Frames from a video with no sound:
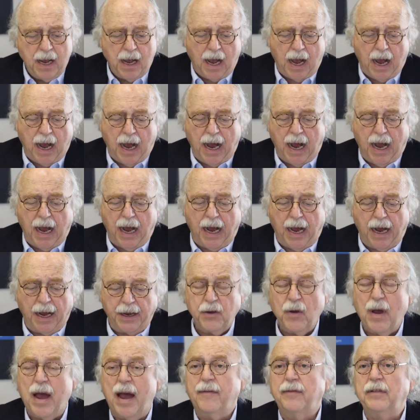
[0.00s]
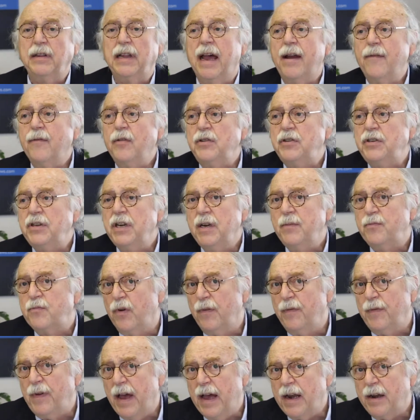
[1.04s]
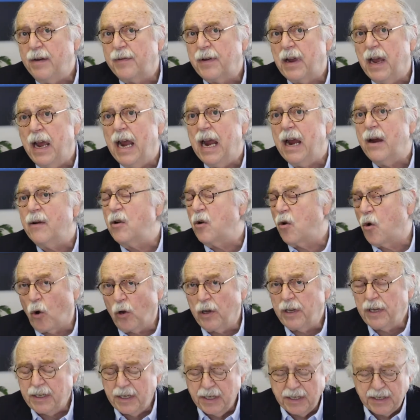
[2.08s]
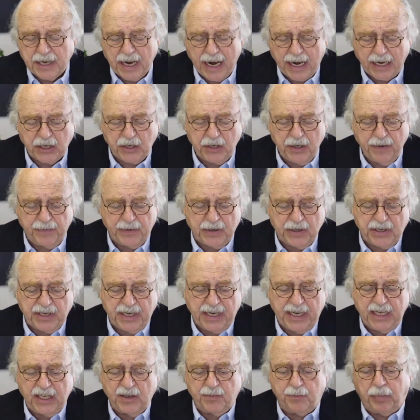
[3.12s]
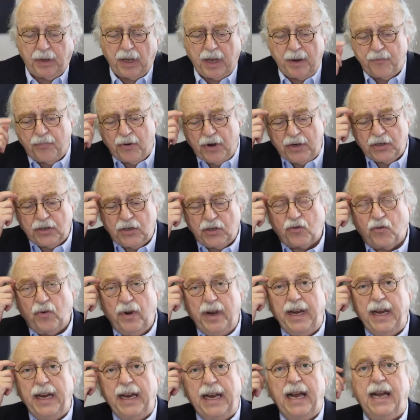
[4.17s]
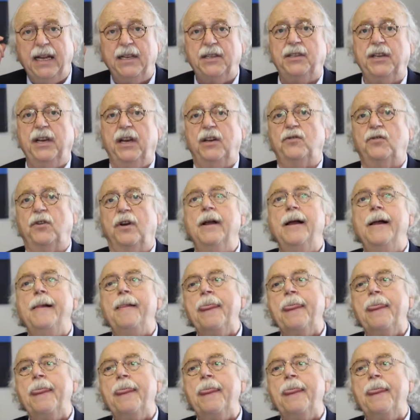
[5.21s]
You have leveraging preventive care and early detection of disease, blood pressure screening, et cetera.